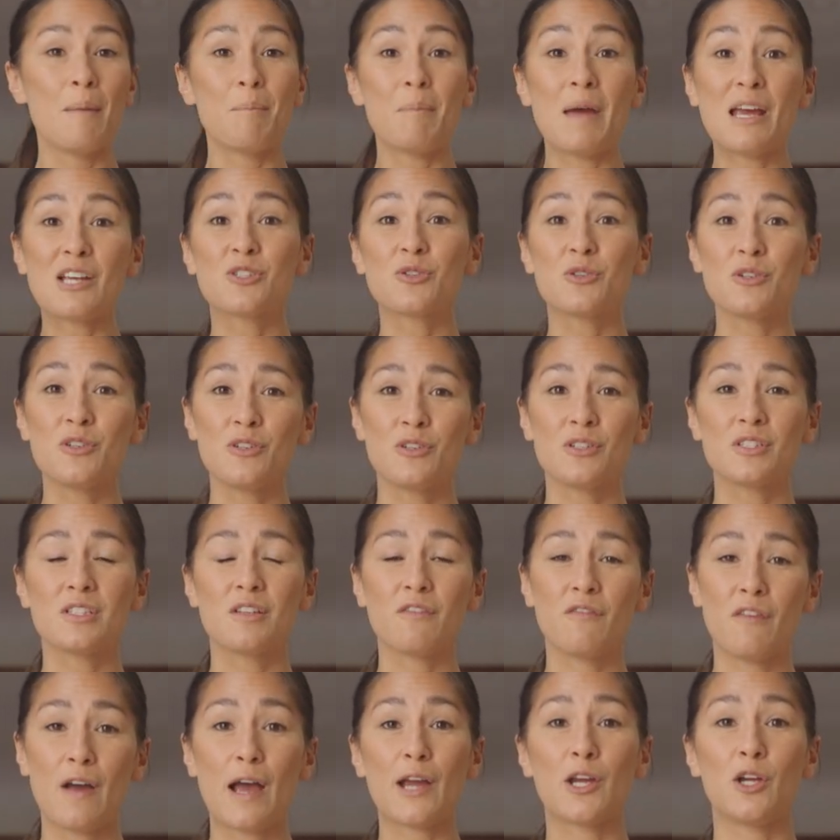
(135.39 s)
Make sure you use
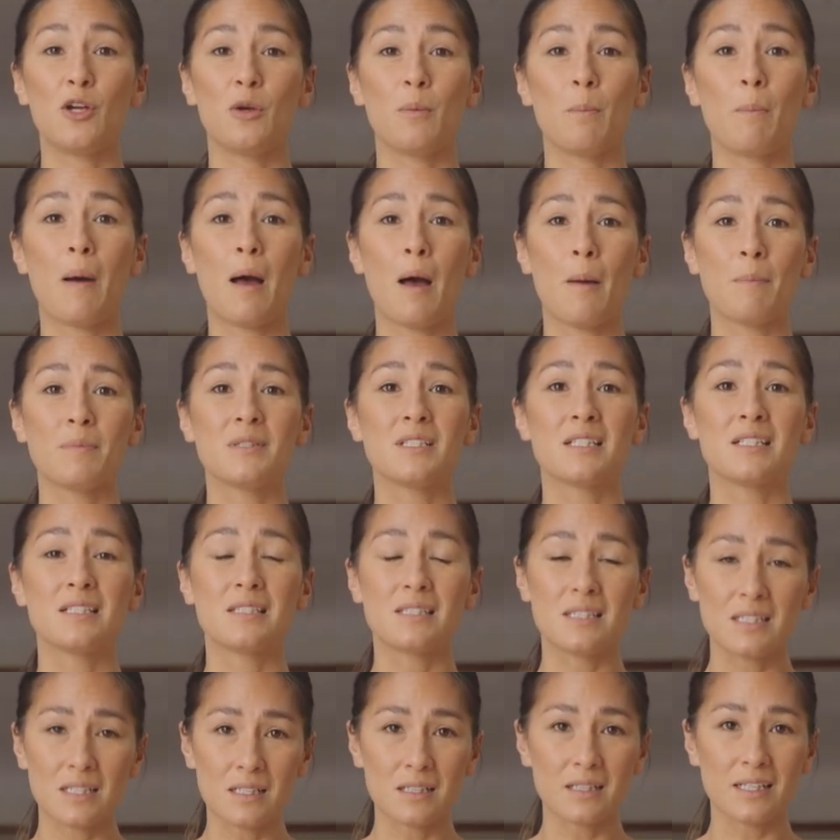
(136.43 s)
the vacuum pump to
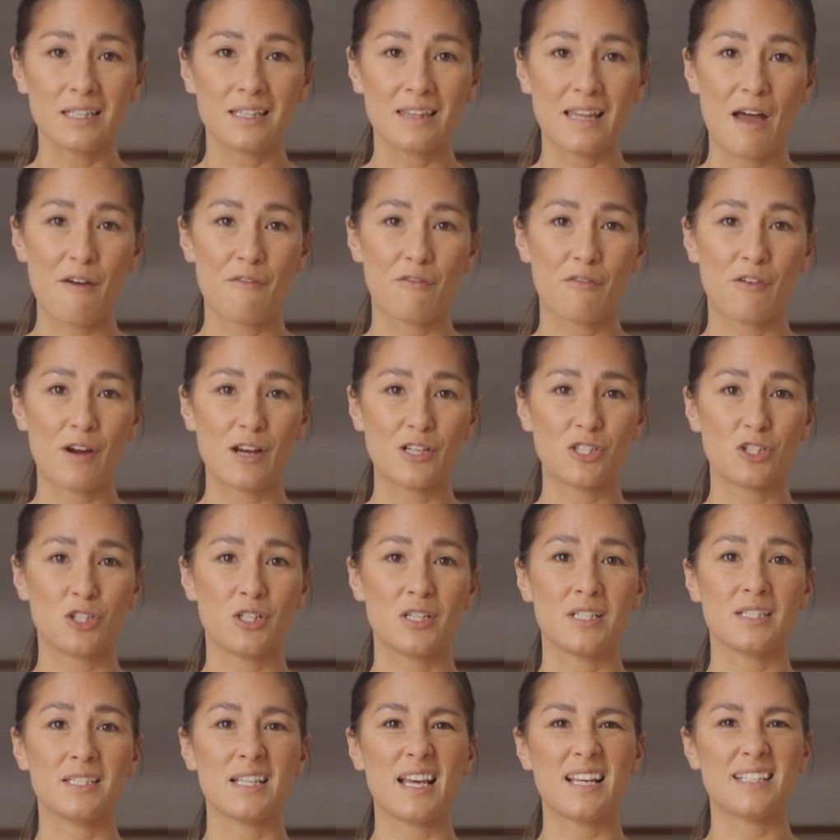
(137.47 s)
seal in that
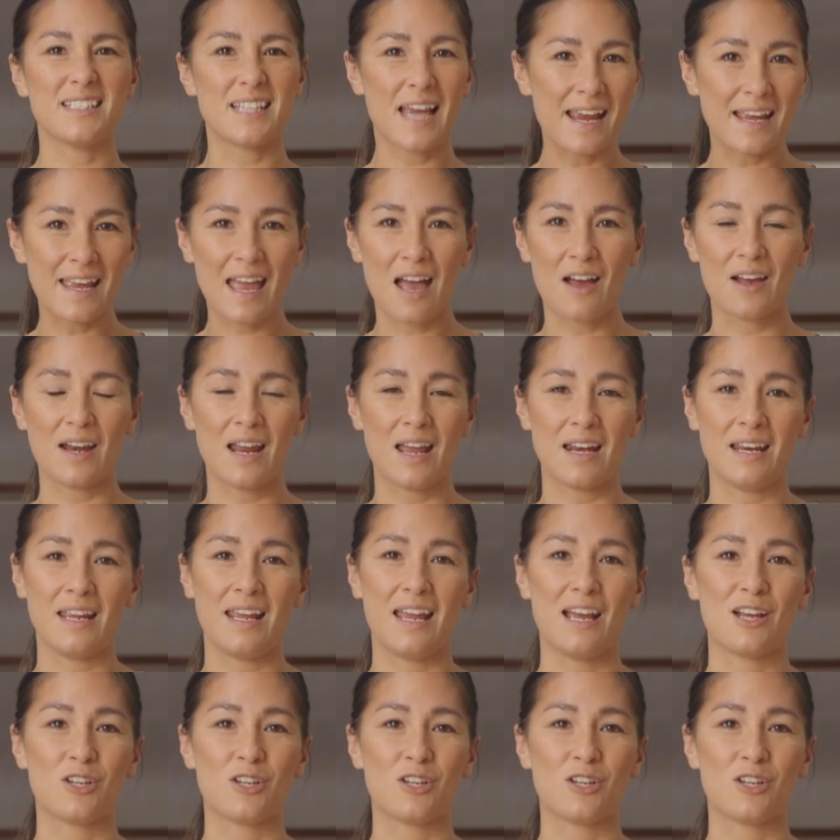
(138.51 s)
freshness and take out any